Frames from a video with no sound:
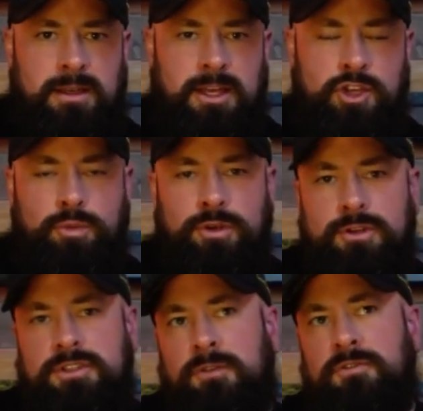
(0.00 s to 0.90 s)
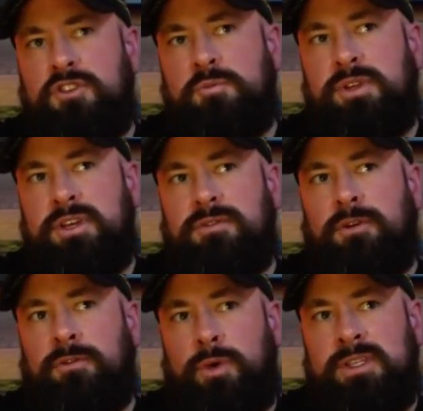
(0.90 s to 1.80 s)
And you put yourself in this place of
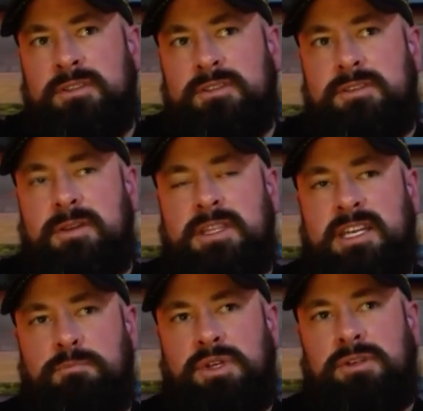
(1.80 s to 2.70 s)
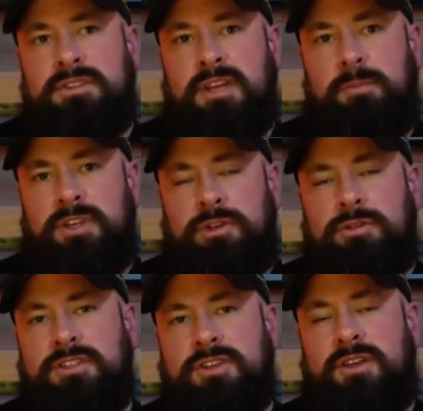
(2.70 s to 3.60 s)
avoidance, and then it builds up and it
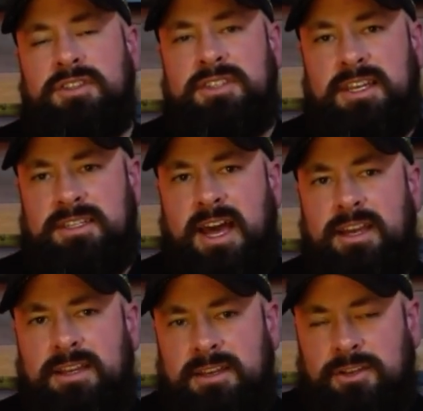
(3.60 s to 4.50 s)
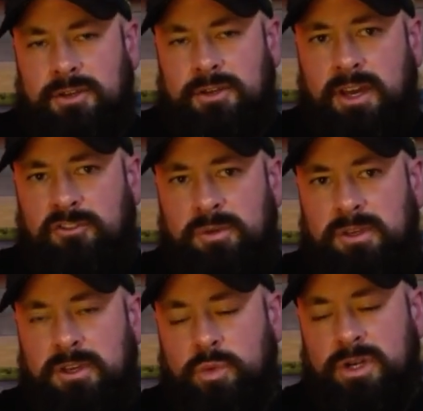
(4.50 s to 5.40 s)
creates all this anxiety in your life
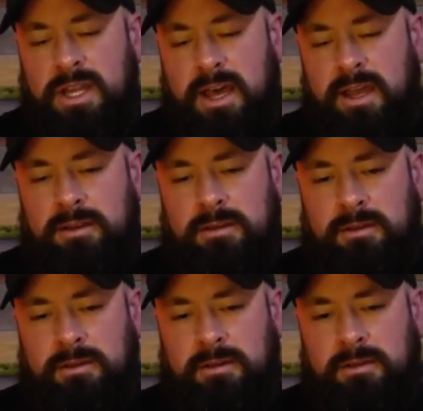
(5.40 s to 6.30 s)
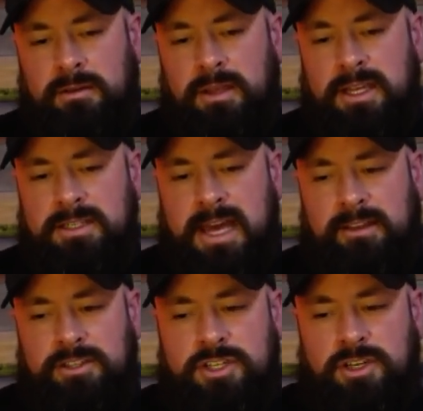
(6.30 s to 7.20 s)
because we're not
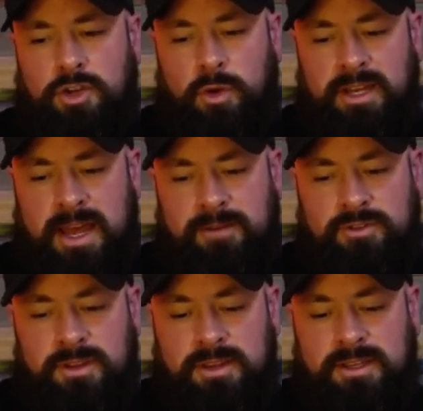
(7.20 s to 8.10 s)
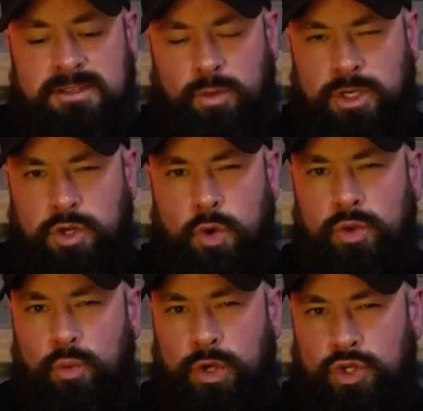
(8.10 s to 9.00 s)
acknowledging and going after the things that we know
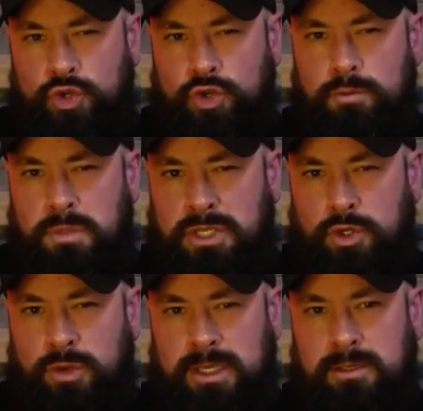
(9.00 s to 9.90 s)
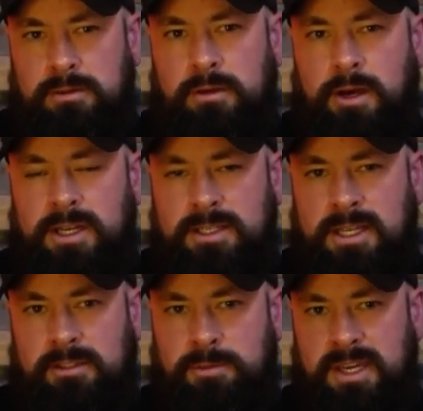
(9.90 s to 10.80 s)
that we should be doing on a
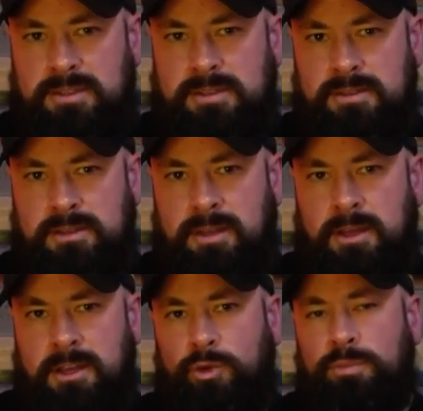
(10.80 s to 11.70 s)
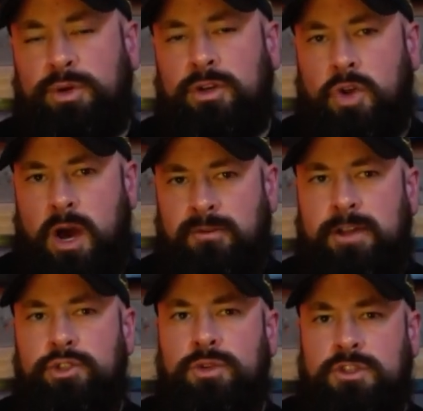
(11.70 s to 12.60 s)
daily basis. We put it off.
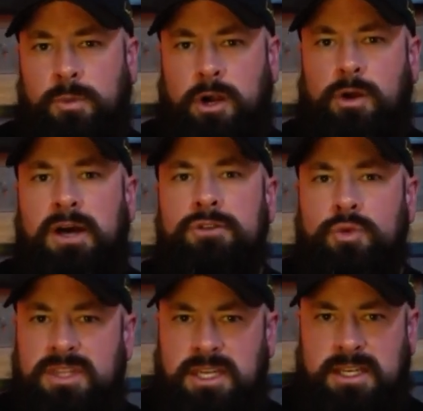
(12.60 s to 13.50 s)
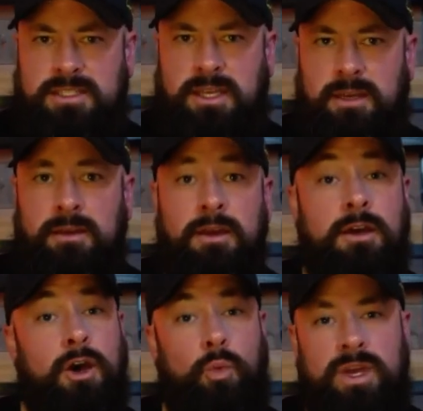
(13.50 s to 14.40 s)
I'll do it tomorrow. I'll do it the next day.
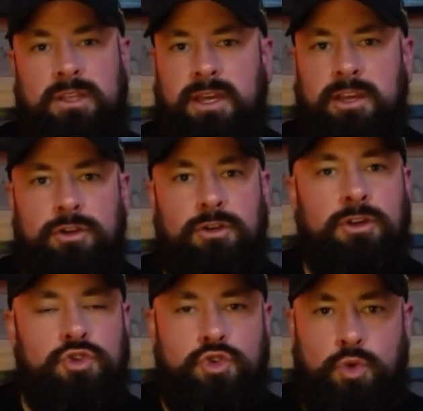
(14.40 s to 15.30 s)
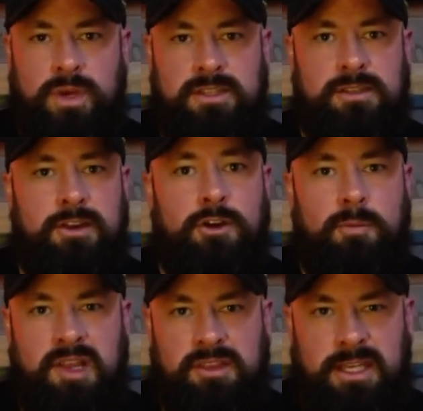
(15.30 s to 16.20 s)
A week later, 2 weeks later, a
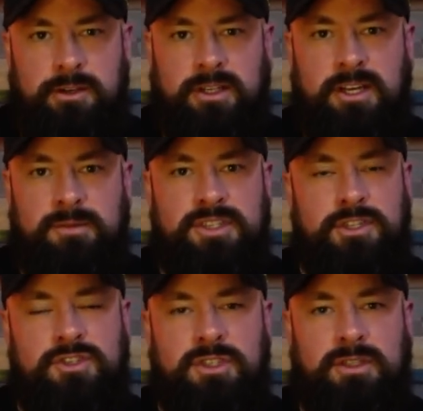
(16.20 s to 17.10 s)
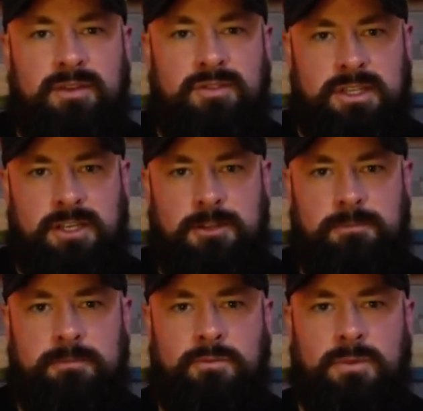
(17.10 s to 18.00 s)
month later comes and you still haven't done it.
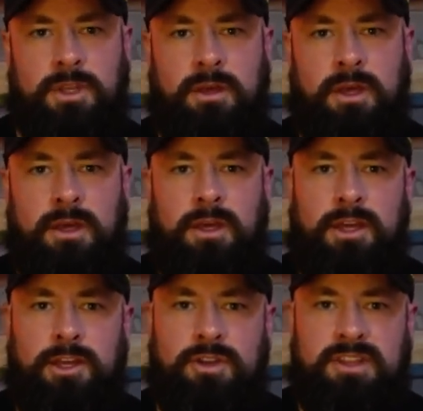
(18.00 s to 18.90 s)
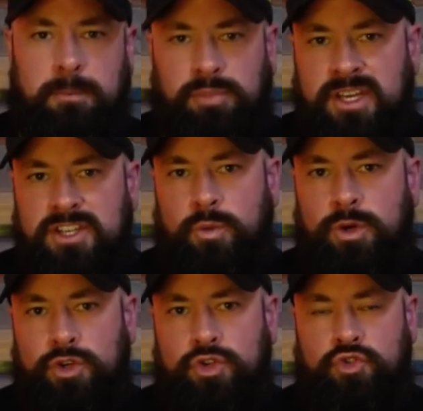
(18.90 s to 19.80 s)
And you're in that place
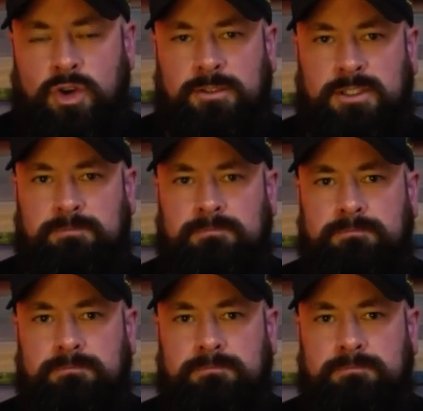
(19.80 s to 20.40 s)
where you're struggling.